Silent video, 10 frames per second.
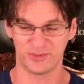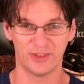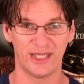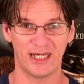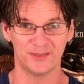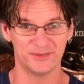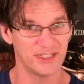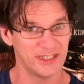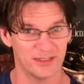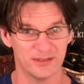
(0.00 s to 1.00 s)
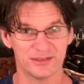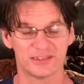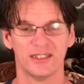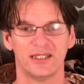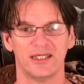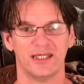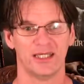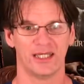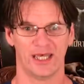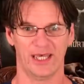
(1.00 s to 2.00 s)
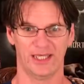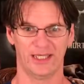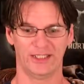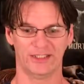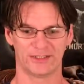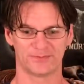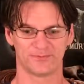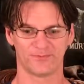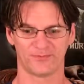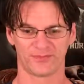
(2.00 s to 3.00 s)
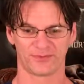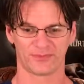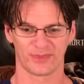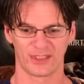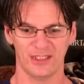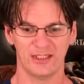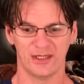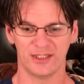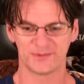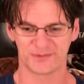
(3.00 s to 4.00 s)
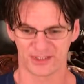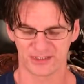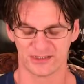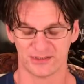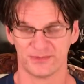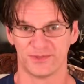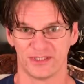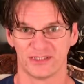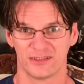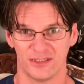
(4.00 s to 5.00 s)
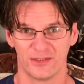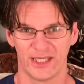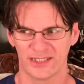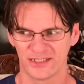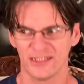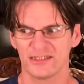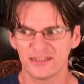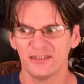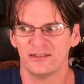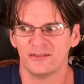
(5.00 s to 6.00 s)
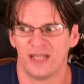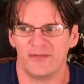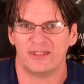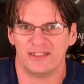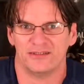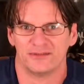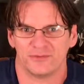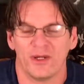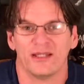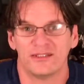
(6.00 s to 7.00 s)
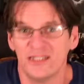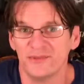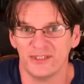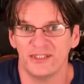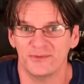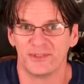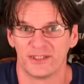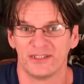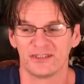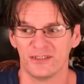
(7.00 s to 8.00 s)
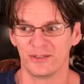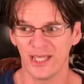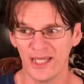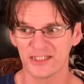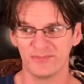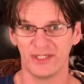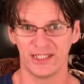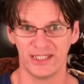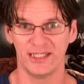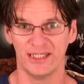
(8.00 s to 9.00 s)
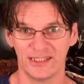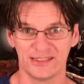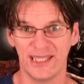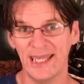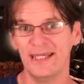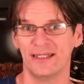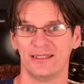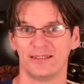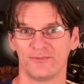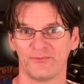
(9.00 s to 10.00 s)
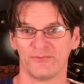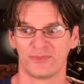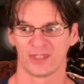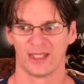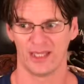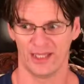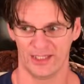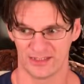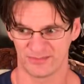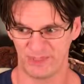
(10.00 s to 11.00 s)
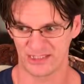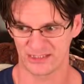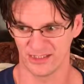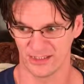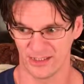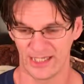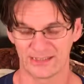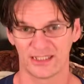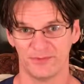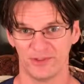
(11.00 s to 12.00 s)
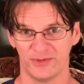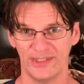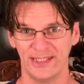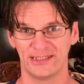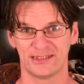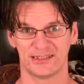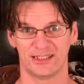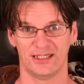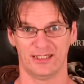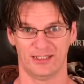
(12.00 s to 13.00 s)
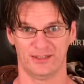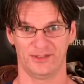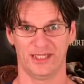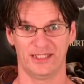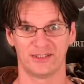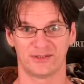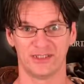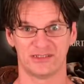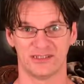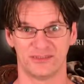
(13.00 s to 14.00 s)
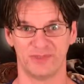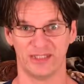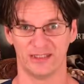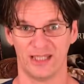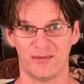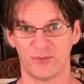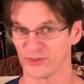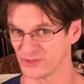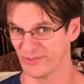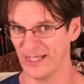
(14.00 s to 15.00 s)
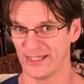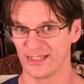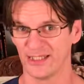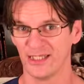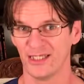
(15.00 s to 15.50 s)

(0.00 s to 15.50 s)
put out videos. And you know, at first it was a very slow catch, and it's still, I mean, relatively a very slow catch, but it is gaining. And especially in the last couple of weeks, uh, that increase has been a lot more dramatic